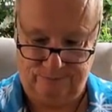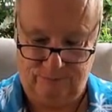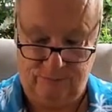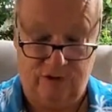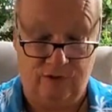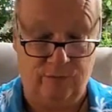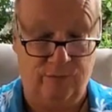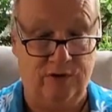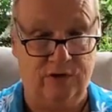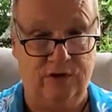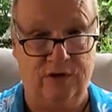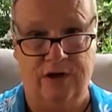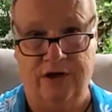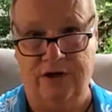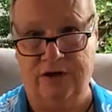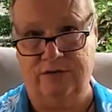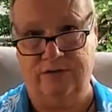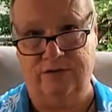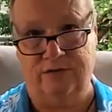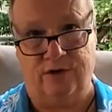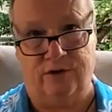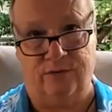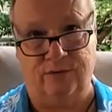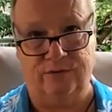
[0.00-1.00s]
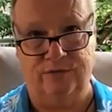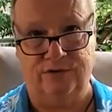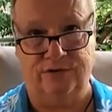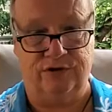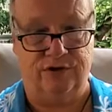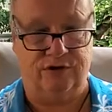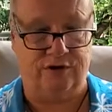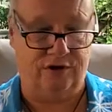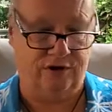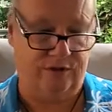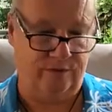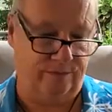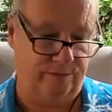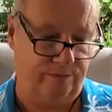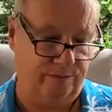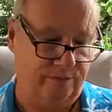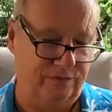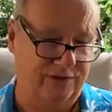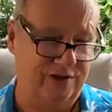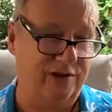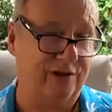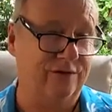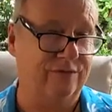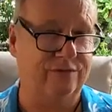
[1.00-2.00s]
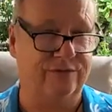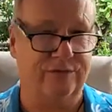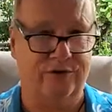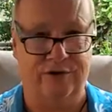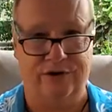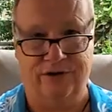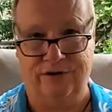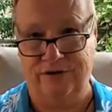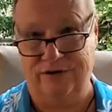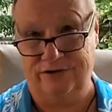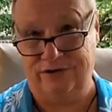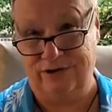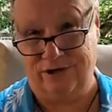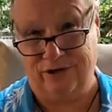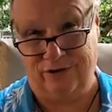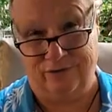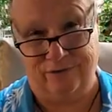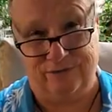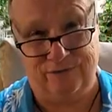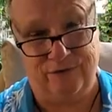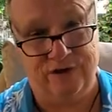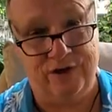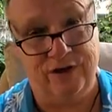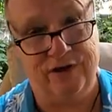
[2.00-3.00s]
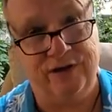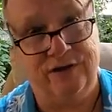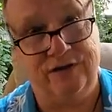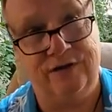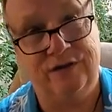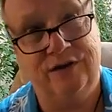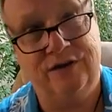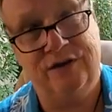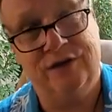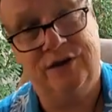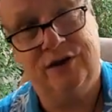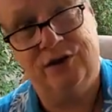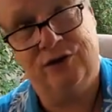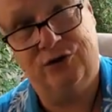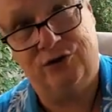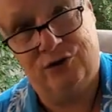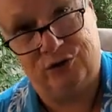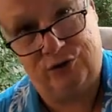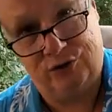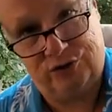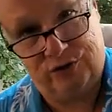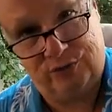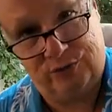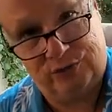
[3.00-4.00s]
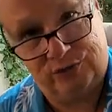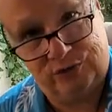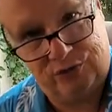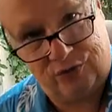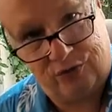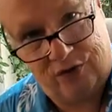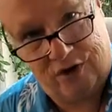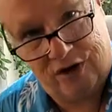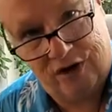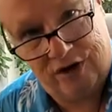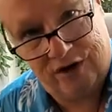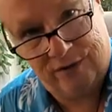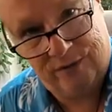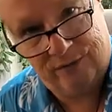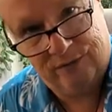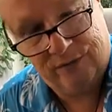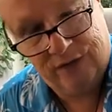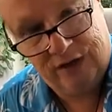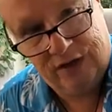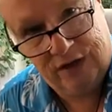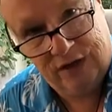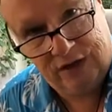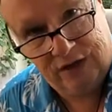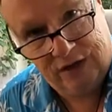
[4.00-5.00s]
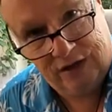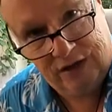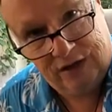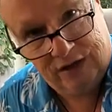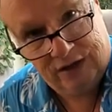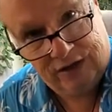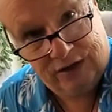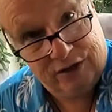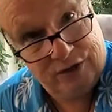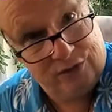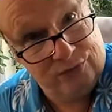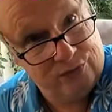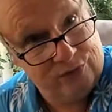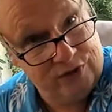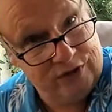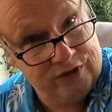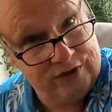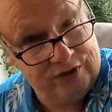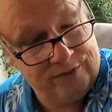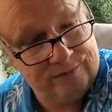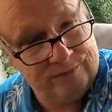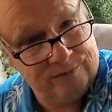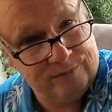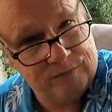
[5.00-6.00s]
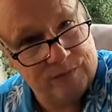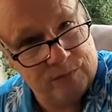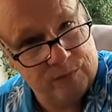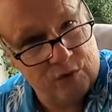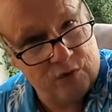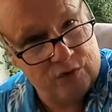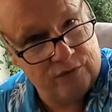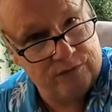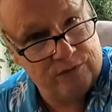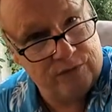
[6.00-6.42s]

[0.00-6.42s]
Give me a like, thumbs up, tell a friend to tell a friend, do subscribe. Get a reading, I'm on